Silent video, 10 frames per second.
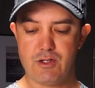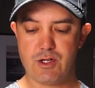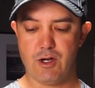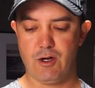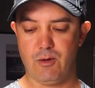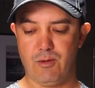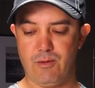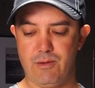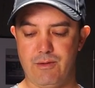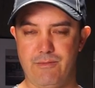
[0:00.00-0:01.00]

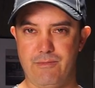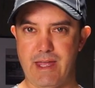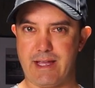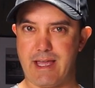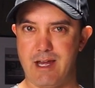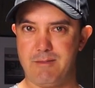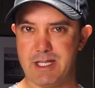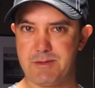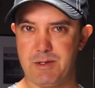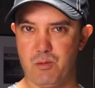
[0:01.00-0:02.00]
So that kind of
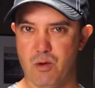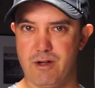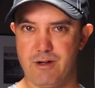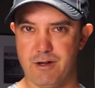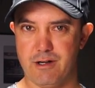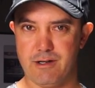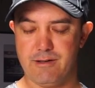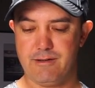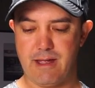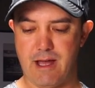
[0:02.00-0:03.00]
makes me
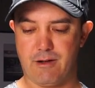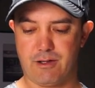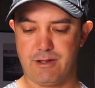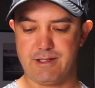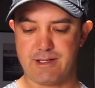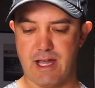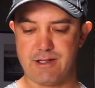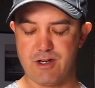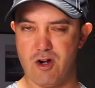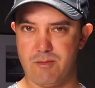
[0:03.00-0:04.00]
wonder how good these
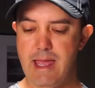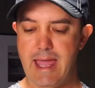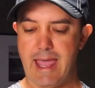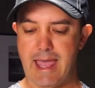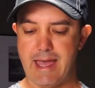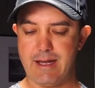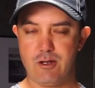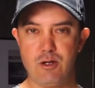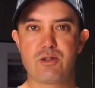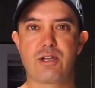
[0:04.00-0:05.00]
guys are. And
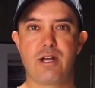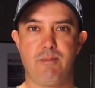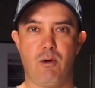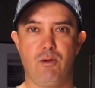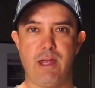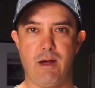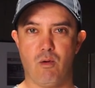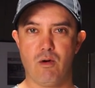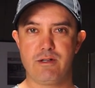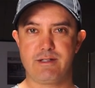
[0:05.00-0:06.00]
who's going to uphold that
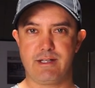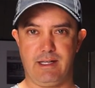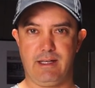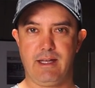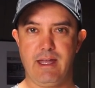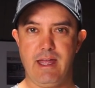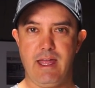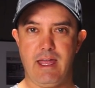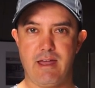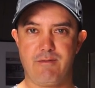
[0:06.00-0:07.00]
warranty?
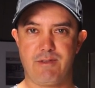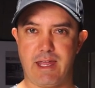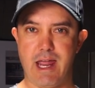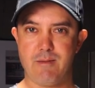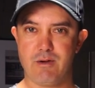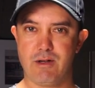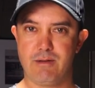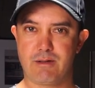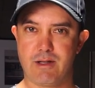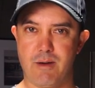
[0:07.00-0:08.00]
If the
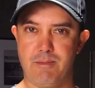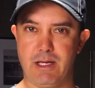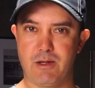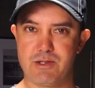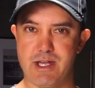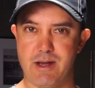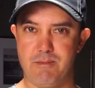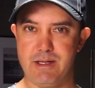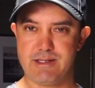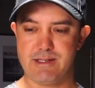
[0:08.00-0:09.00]
camera company goes out
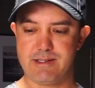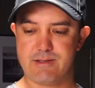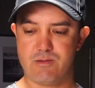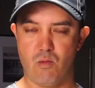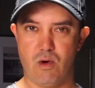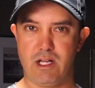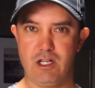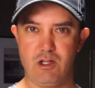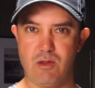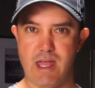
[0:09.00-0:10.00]
of business, what do
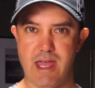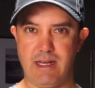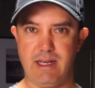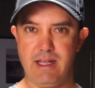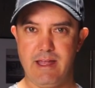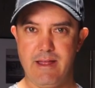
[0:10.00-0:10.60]
you do then?